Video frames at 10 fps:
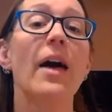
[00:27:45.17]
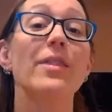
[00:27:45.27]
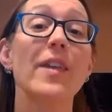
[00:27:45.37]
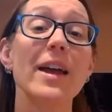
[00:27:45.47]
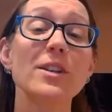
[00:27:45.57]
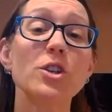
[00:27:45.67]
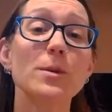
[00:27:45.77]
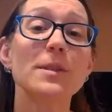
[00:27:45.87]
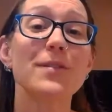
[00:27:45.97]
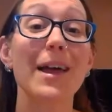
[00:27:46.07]
Then in
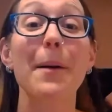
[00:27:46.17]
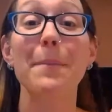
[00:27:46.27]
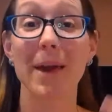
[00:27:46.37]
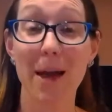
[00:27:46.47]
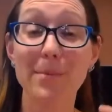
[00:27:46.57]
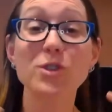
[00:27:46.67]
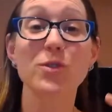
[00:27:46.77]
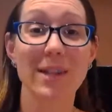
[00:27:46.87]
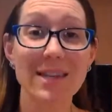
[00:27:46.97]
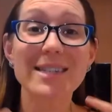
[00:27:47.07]
terms of like a pickup
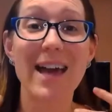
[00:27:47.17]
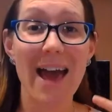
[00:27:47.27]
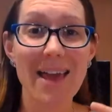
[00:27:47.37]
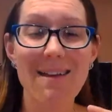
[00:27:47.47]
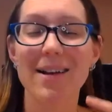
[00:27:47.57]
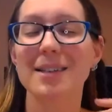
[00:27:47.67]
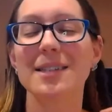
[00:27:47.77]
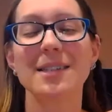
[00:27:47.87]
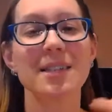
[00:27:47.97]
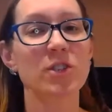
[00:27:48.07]
during the day,
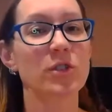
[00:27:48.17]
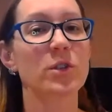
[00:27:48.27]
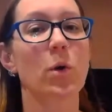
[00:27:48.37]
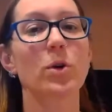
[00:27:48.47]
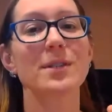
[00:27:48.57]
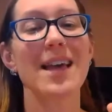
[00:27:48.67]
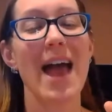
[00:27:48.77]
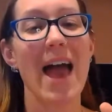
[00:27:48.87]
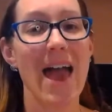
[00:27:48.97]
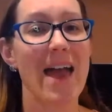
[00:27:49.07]
citrus oils,
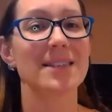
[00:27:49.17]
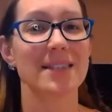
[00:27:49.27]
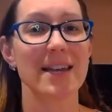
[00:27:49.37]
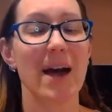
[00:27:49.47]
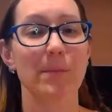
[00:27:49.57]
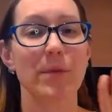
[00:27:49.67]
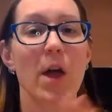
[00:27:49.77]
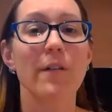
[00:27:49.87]
hands down.